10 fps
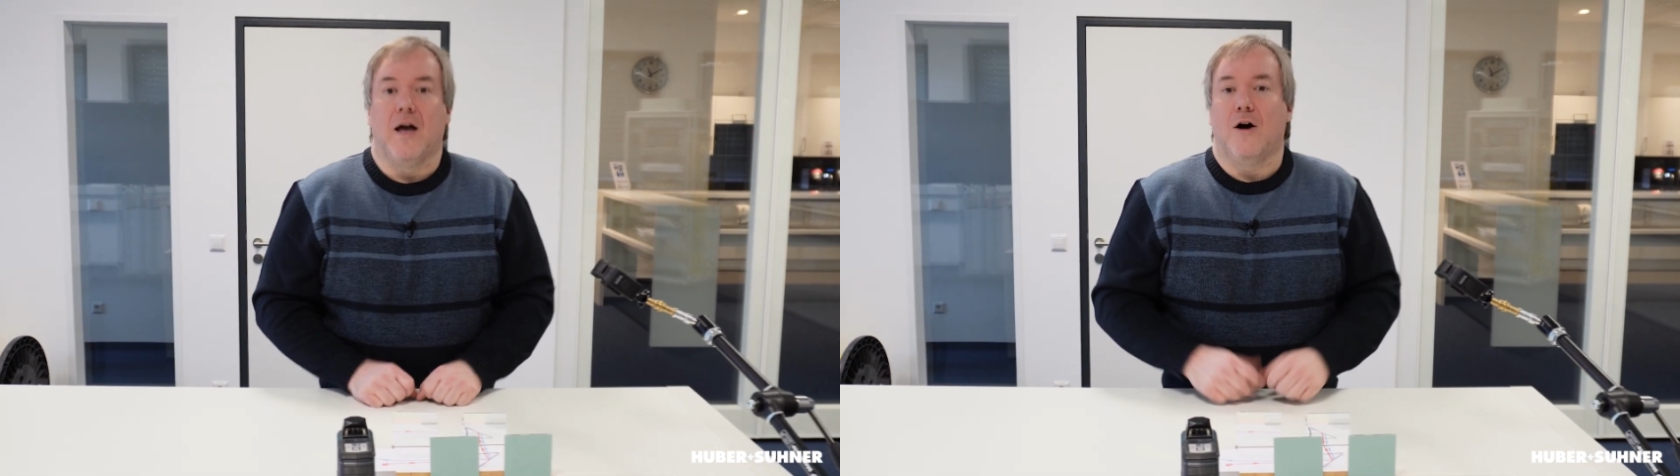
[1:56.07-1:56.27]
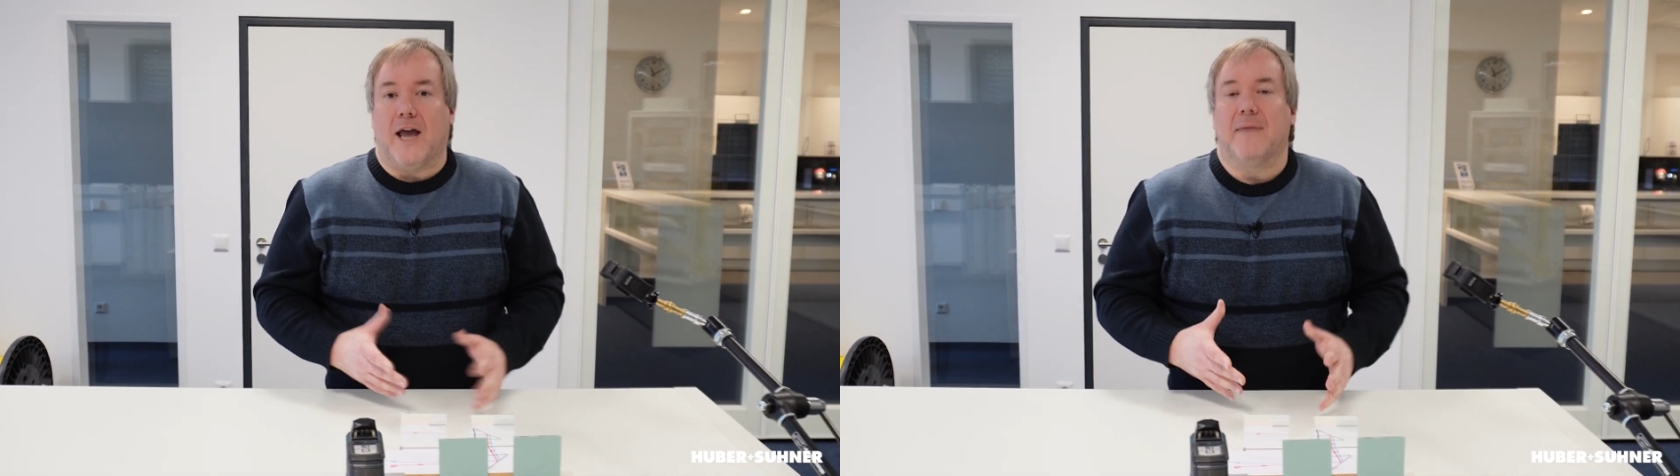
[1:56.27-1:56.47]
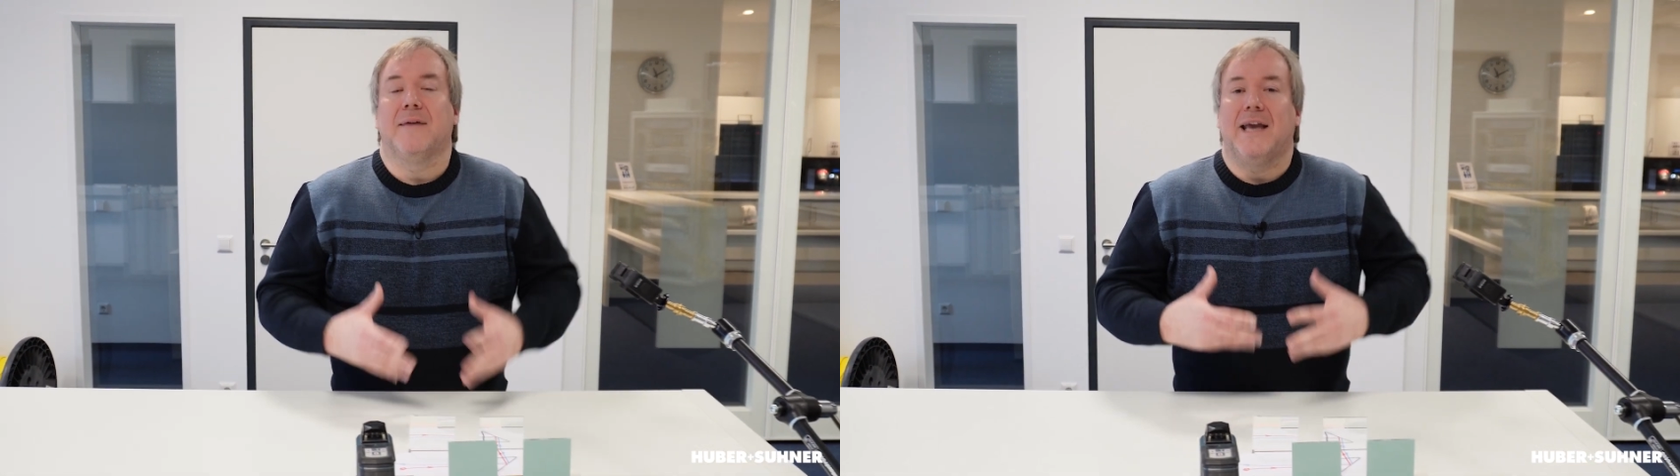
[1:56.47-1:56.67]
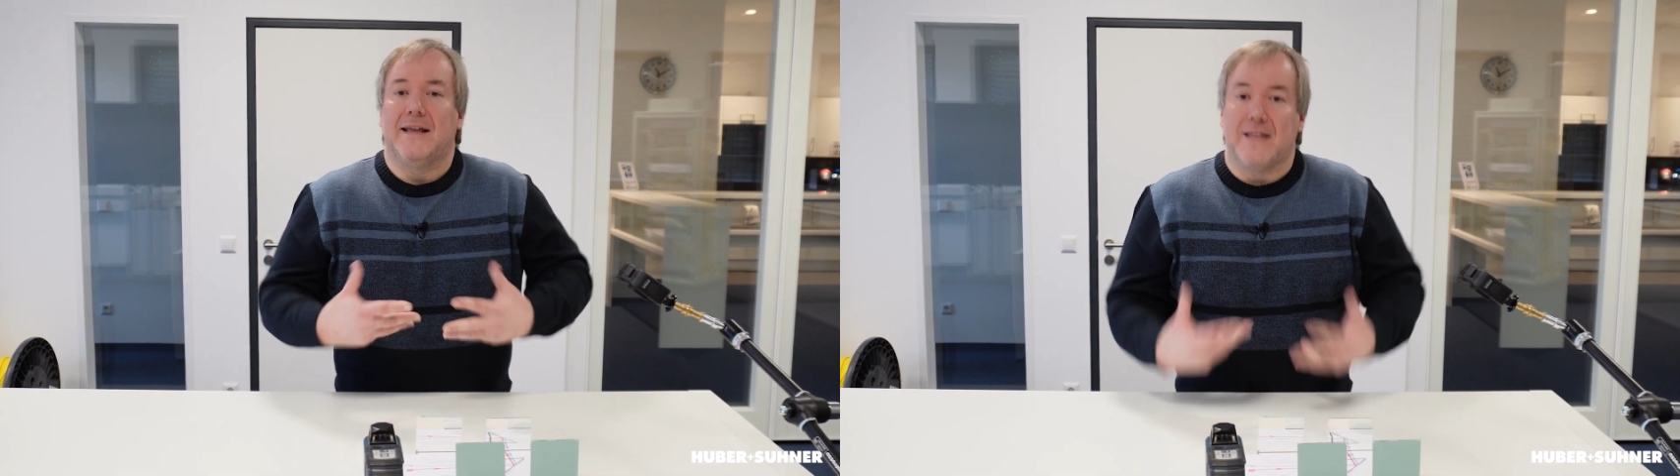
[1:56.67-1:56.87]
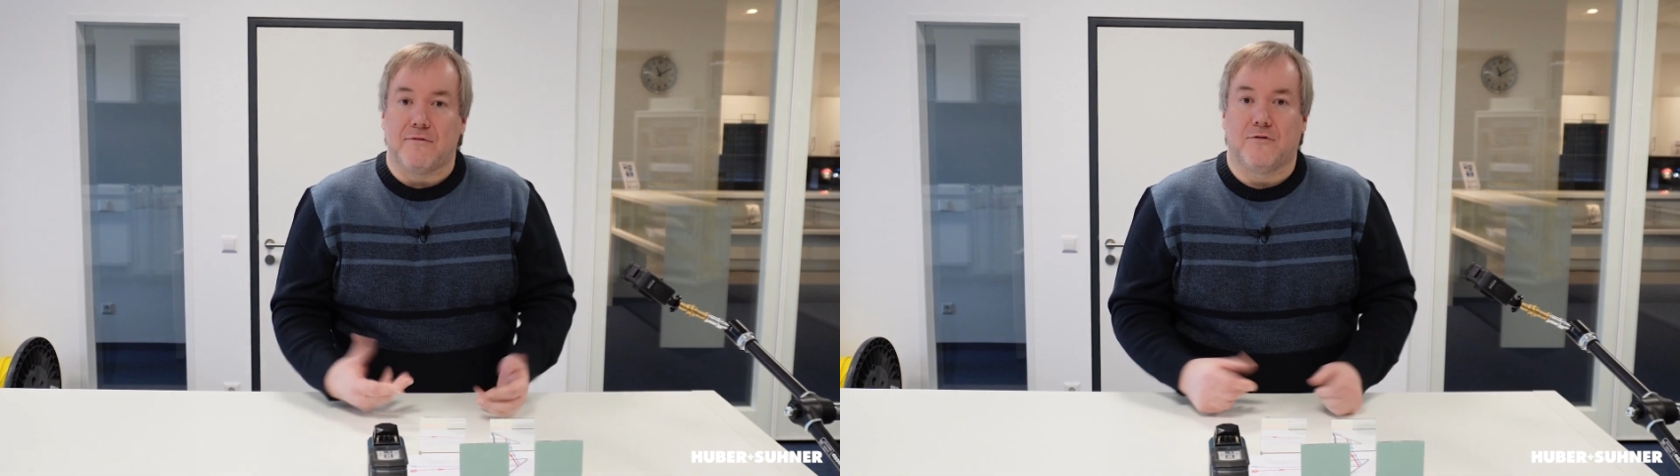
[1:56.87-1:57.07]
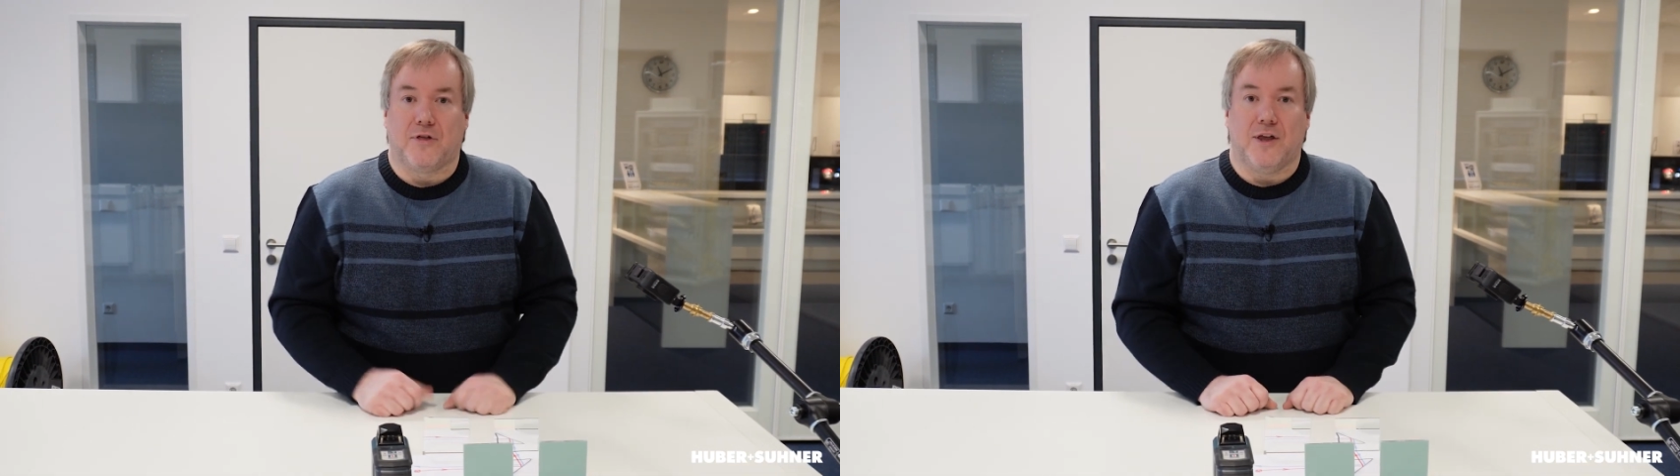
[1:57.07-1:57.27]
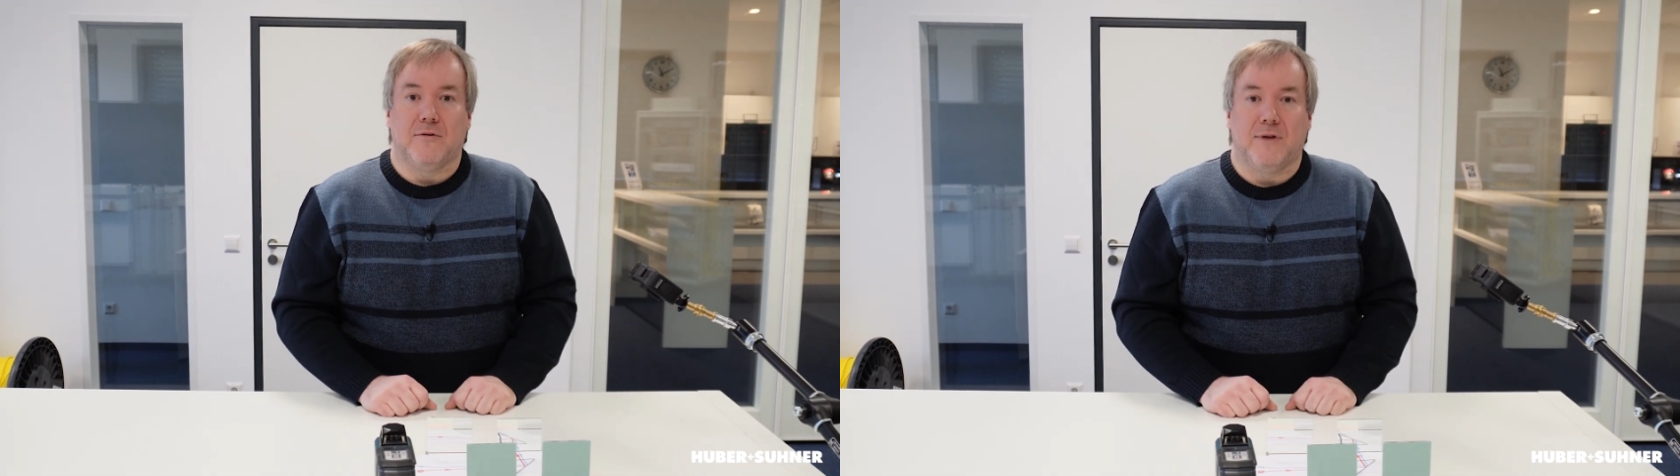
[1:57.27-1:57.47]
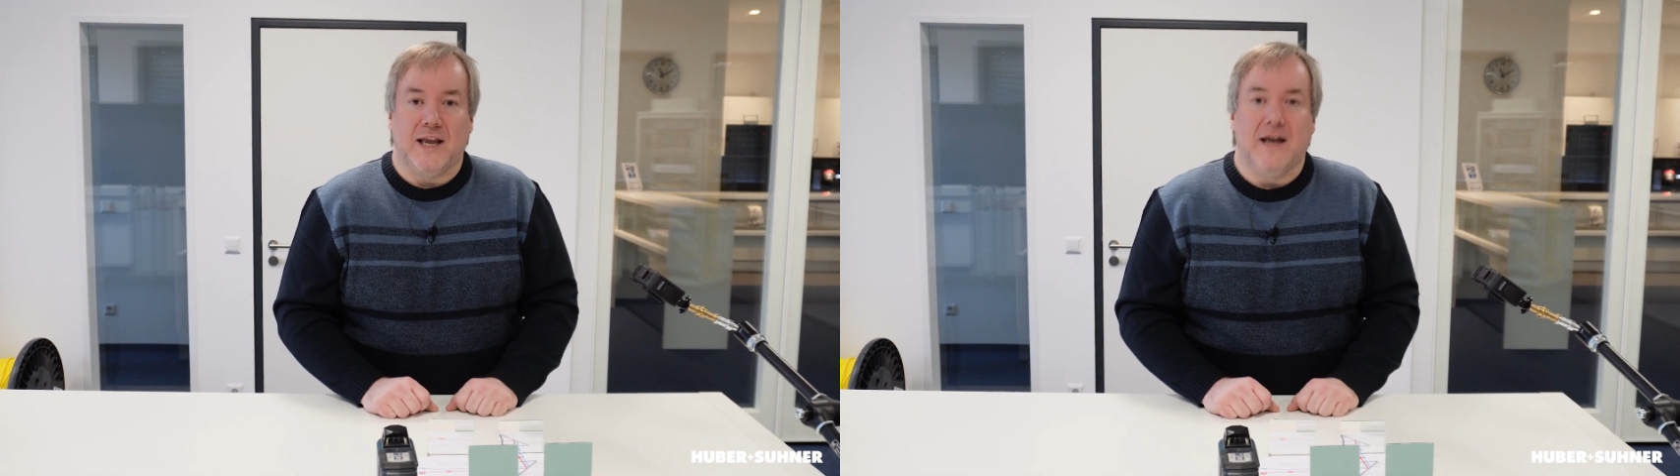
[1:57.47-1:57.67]
Okay, enough for
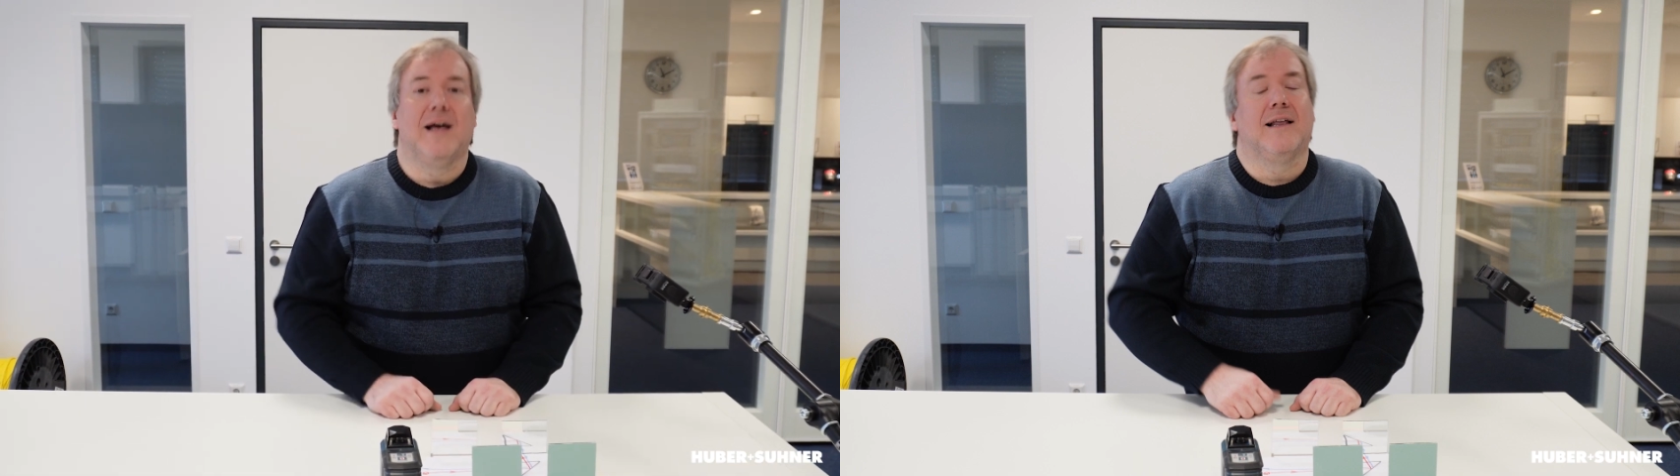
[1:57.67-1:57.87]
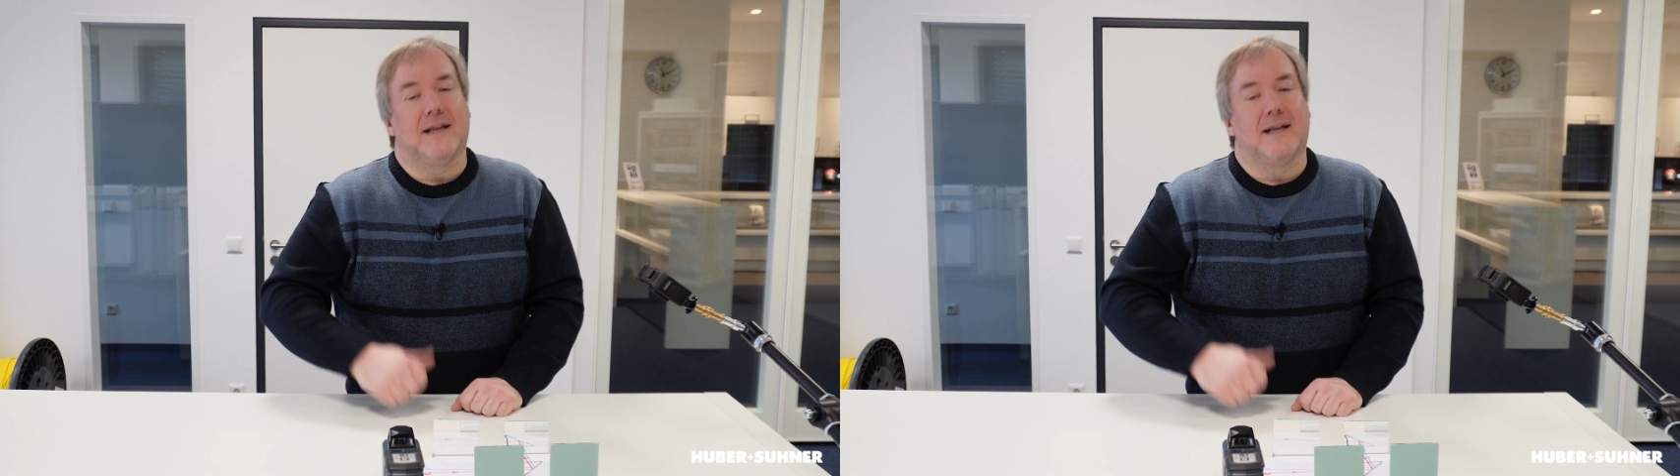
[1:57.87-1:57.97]
theory,